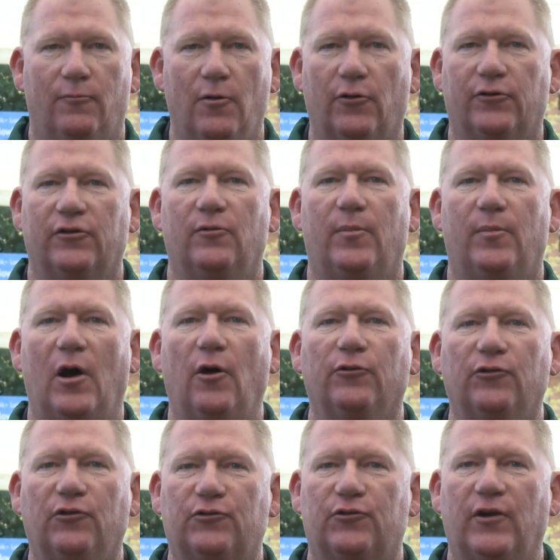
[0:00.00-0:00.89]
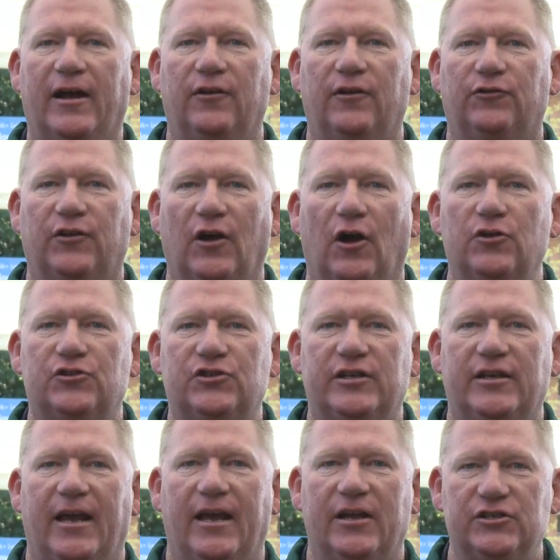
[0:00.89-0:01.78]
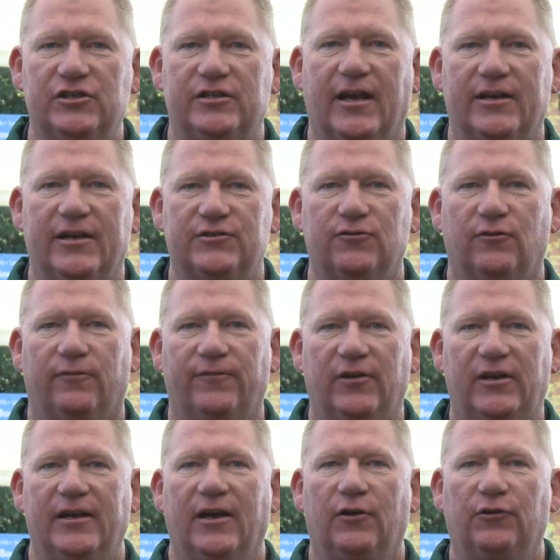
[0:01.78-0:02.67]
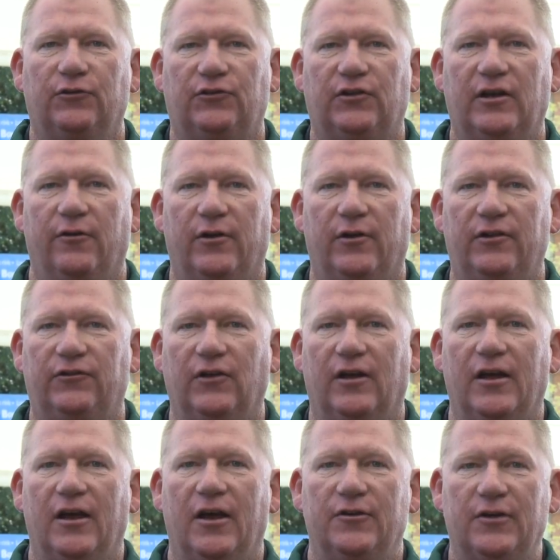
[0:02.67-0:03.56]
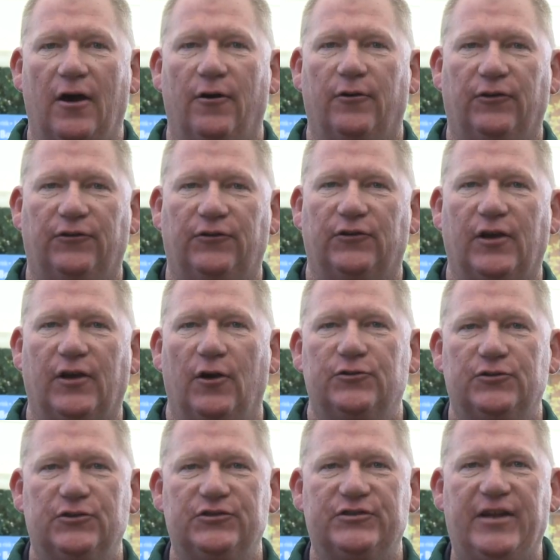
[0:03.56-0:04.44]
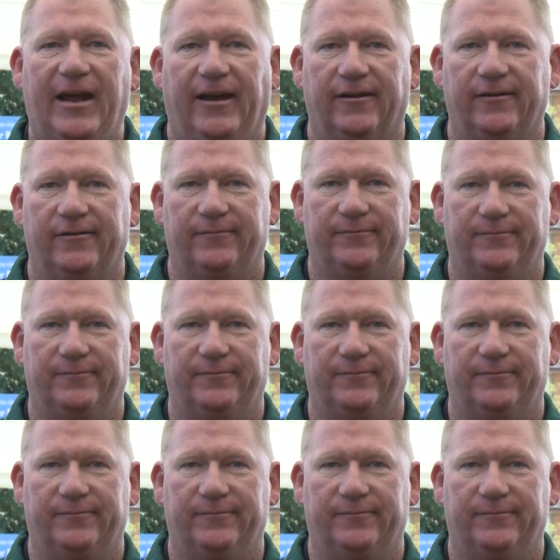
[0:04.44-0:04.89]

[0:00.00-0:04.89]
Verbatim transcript: Welcome to Bowls Australia's coaching educational video series known as the Coaches' Den.